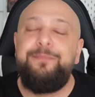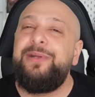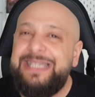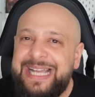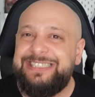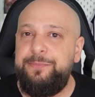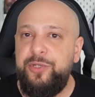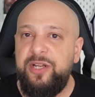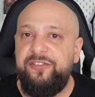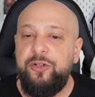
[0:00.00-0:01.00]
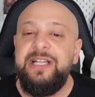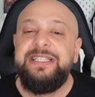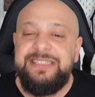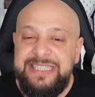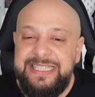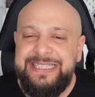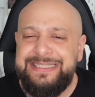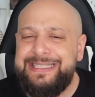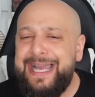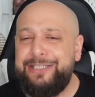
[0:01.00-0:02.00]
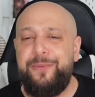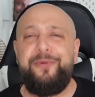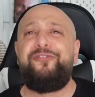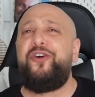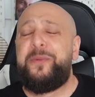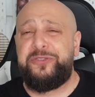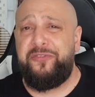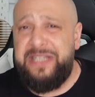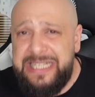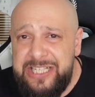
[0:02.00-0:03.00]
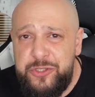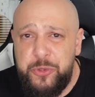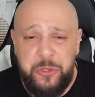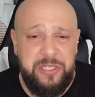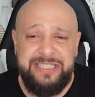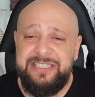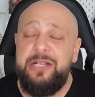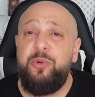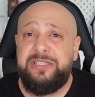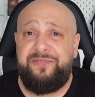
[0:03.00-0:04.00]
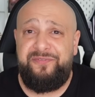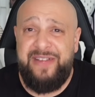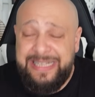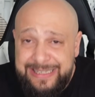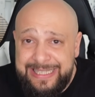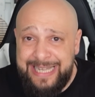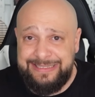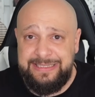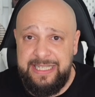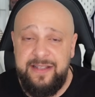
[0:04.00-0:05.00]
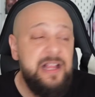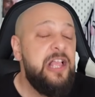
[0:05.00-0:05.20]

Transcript: But that's beautiful. Seeing this guy, the performance of Ealing Jr. yesterday was fantastic.